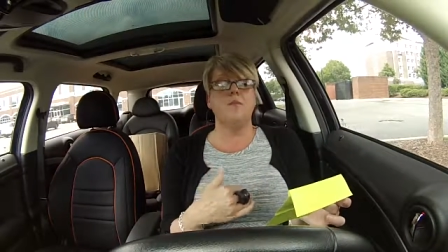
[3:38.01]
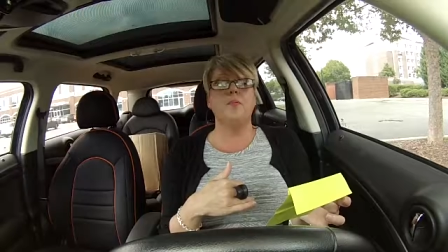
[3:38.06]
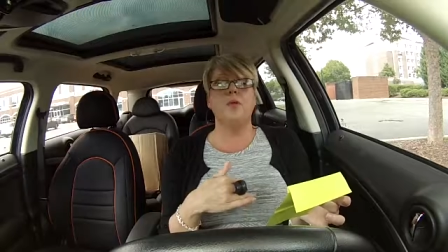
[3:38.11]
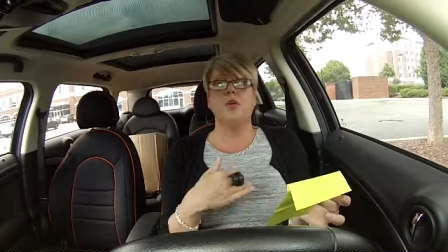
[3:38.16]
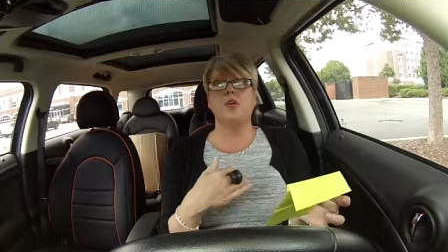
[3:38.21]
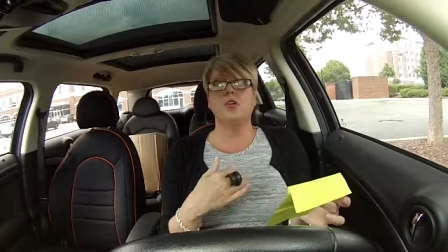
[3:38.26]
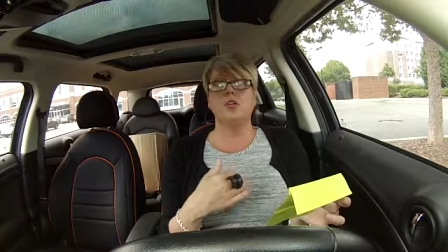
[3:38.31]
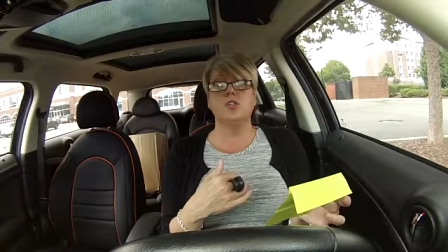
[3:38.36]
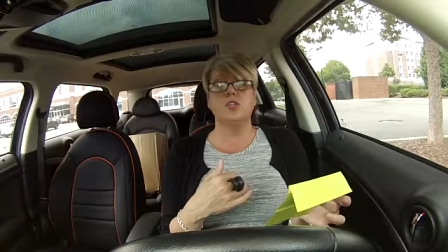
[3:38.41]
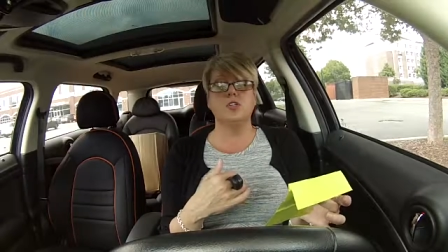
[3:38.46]

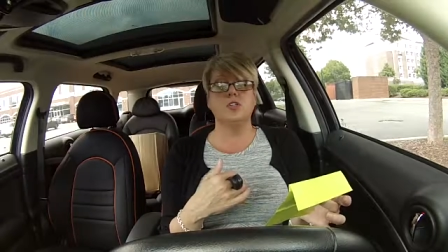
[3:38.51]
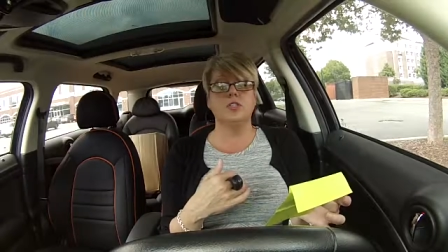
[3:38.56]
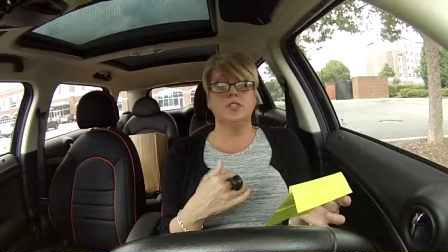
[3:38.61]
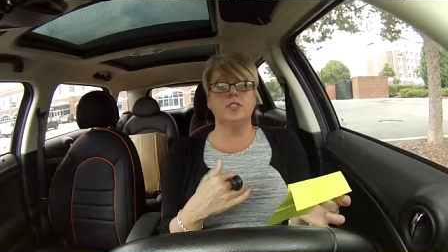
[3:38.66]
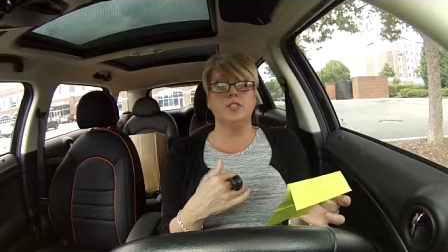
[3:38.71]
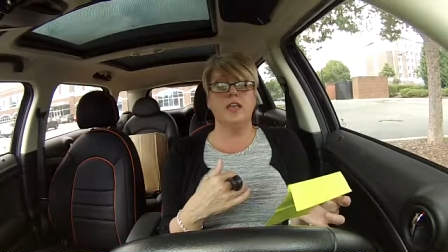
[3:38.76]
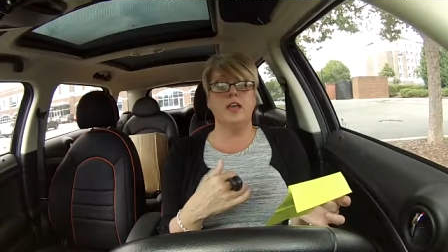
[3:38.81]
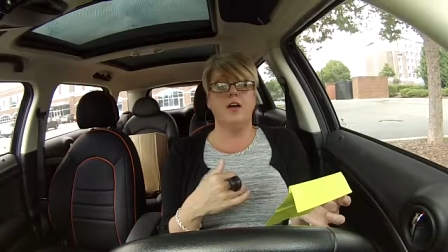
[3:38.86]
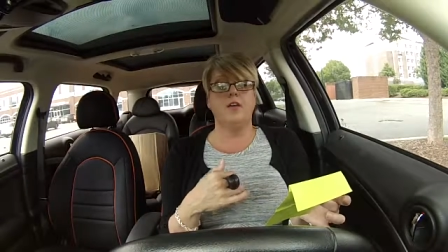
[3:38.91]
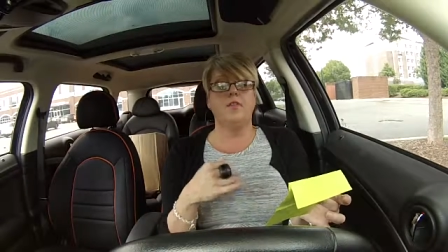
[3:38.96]
Purge
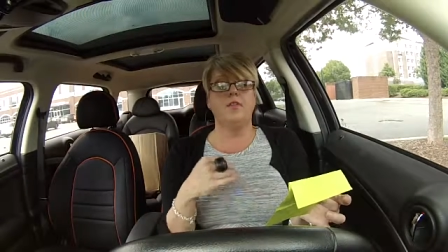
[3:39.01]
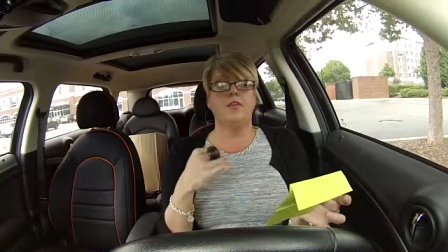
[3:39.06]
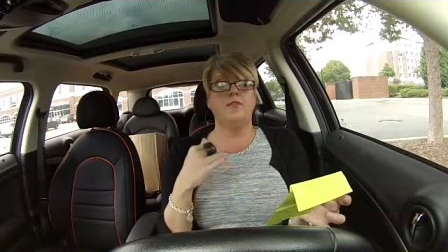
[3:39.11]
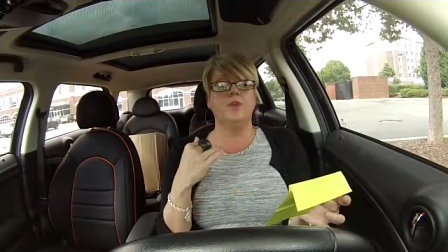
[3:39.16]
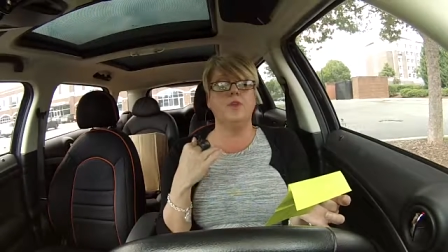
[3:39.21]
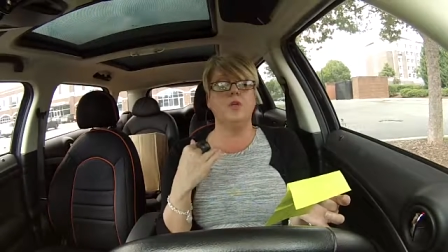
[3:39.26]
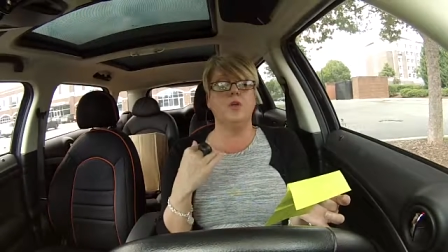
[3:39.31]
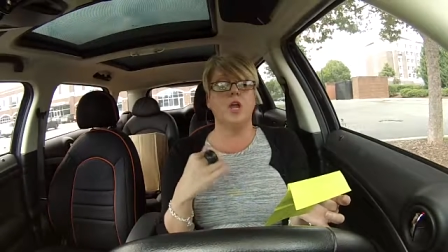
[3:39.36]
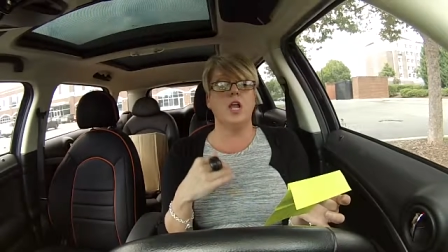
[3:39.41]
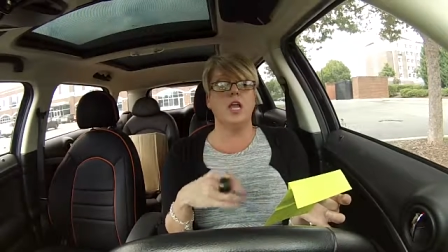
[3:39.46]
yourself if
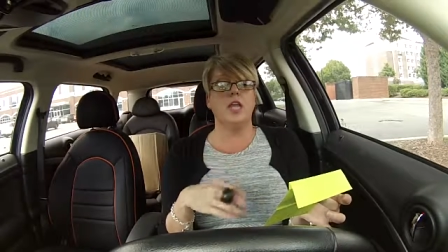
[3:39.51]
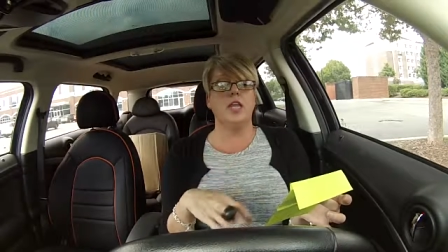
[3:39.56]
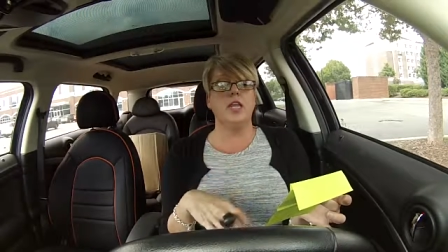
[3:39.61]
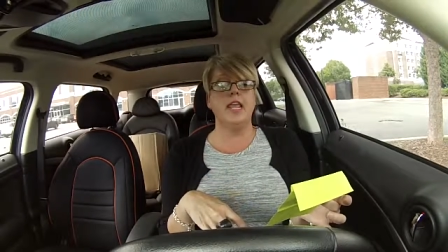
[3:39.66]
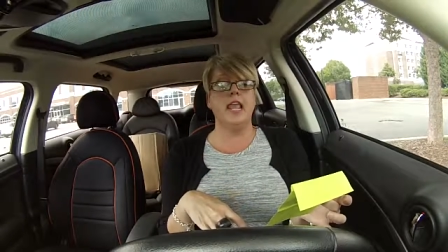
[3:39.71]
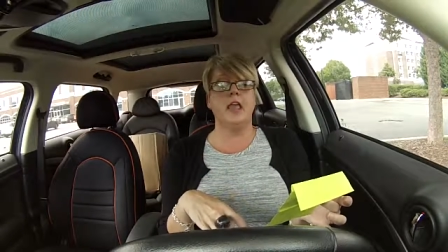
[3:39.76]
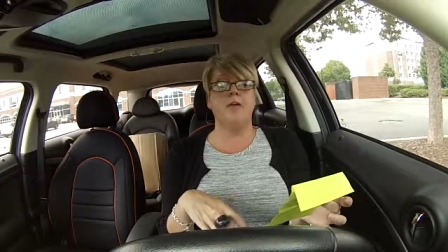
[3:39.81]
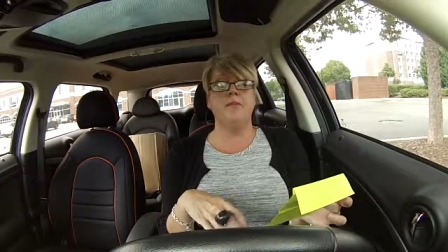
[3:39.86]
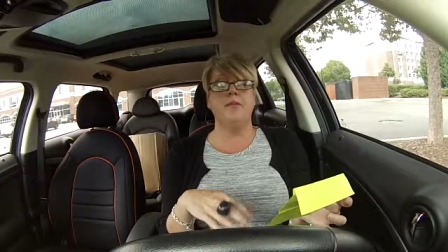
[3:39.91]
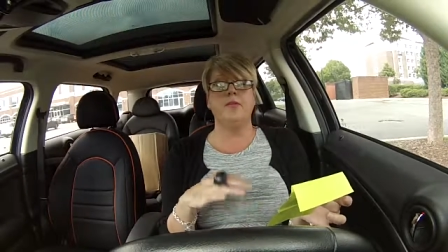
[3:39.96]
you are
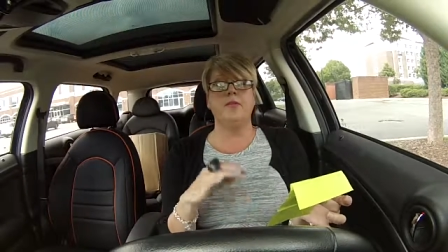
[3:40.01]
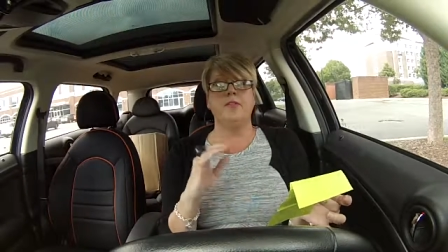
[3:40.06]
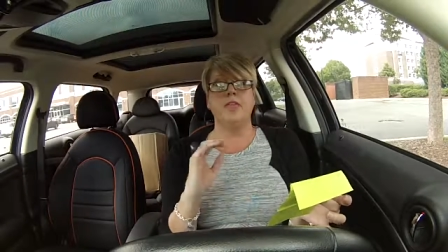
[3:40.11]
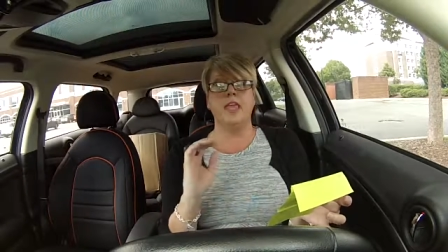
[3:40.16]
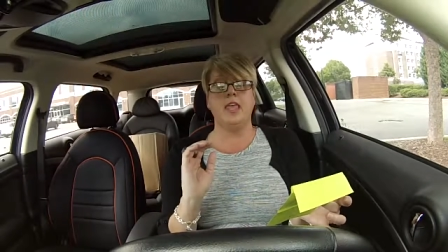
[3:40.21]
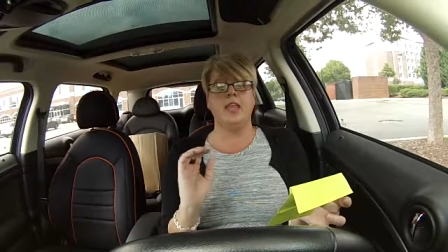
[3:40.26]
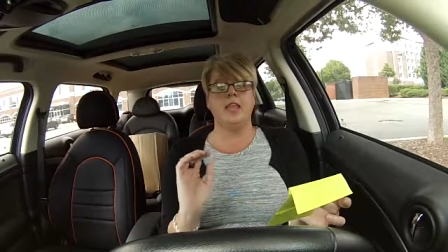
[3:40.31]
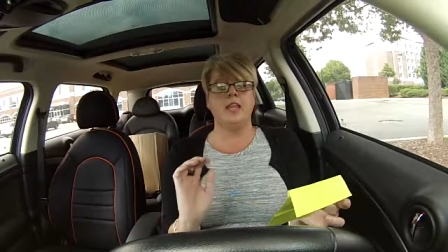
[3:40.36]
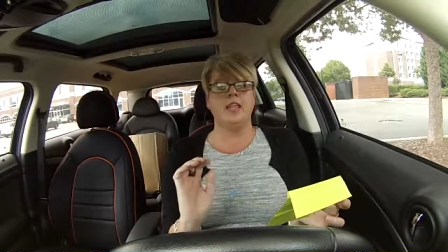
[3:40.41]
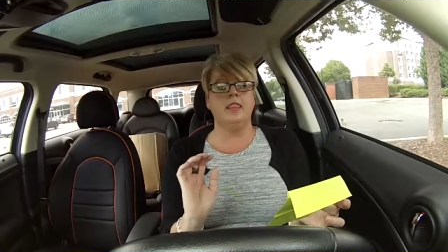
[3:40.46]
unhappy with
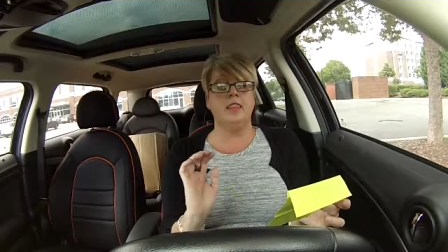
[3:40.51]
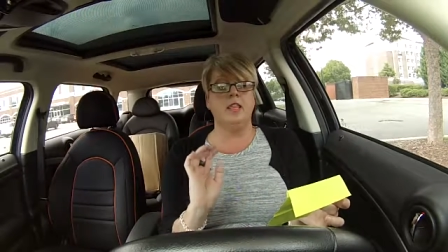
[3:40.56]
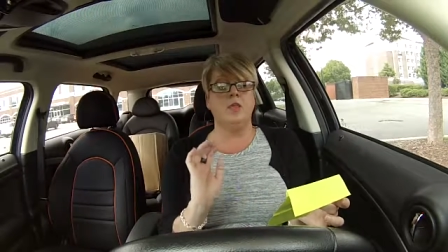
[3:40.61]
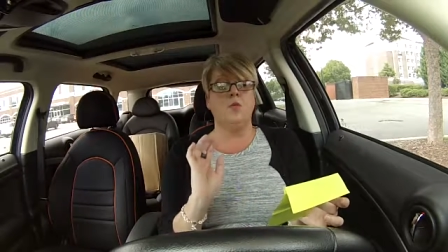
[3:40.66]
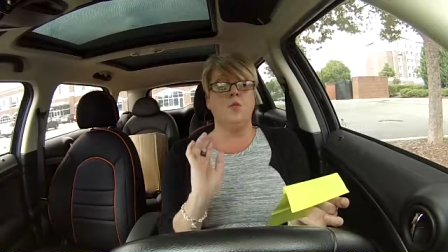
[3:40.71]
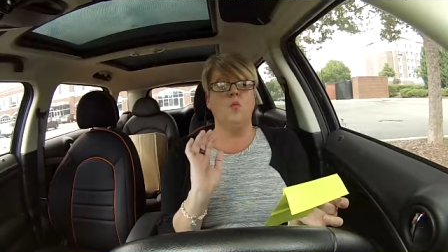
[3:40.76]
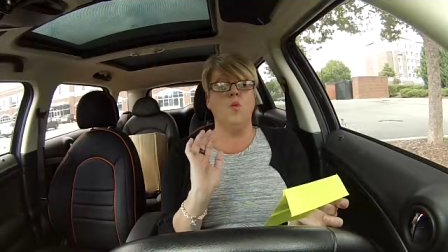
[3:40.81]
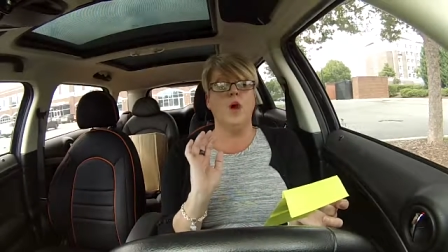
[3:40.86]
anything,